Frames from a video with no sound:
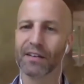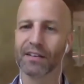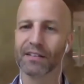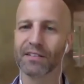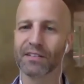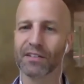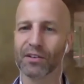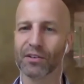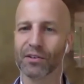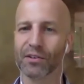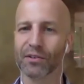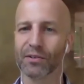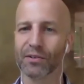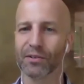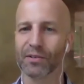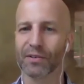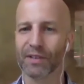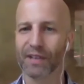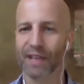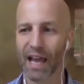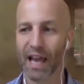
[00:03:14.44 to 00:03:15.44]

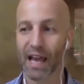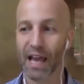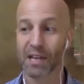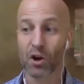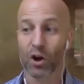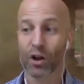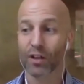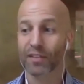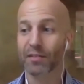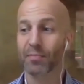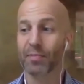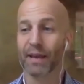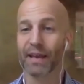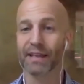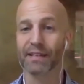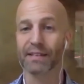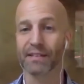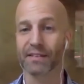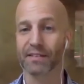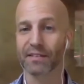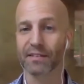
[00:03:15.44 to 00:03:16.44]
So it all
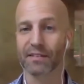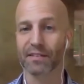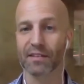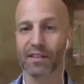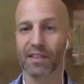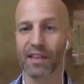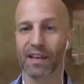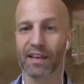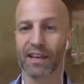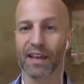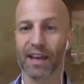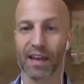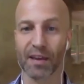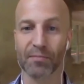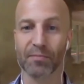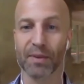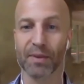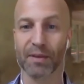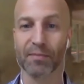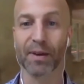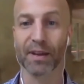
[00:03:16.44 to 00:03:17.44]
depends. They
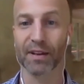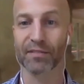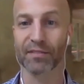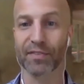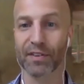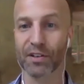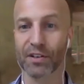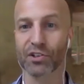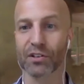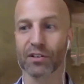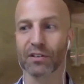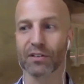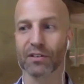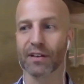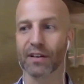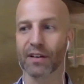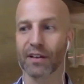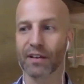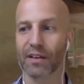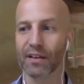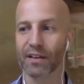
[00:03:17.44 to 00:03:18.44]
can be beneficial.
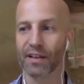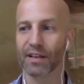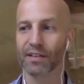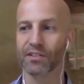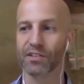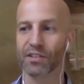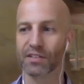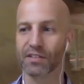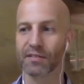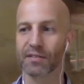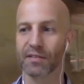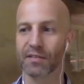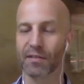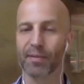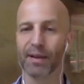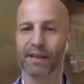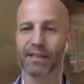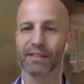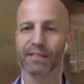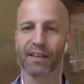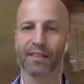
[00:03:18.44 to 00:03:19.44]
It just
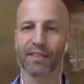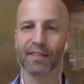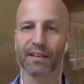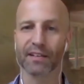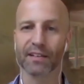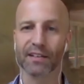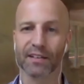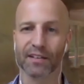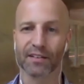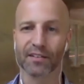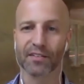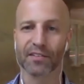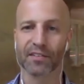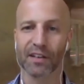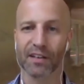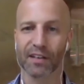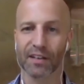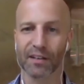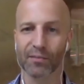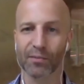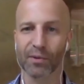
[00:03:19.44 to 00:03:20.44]
depends on the clinical
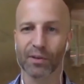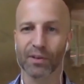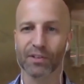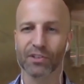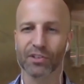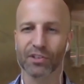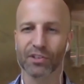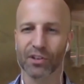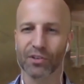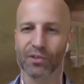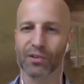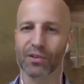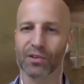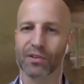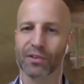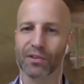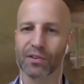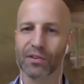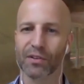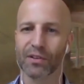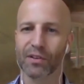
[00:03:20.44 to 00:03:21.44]
study what it showed.
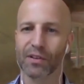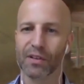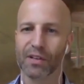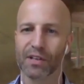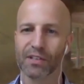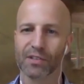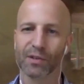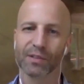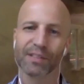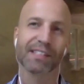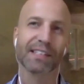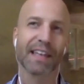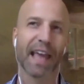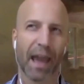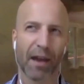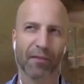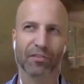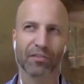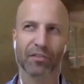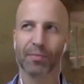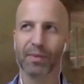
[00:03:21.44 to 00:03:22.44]
So it doesn't
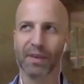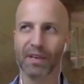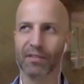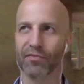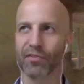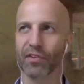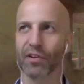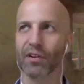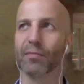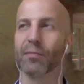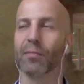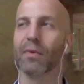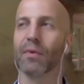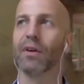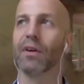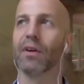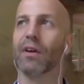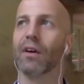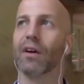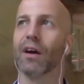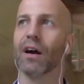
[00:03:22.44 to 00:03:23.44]
have to be from
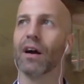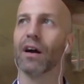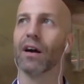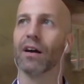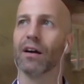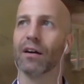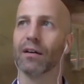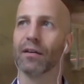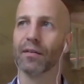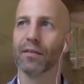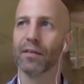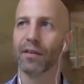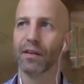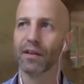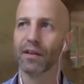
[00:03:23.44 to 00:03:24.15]
uh,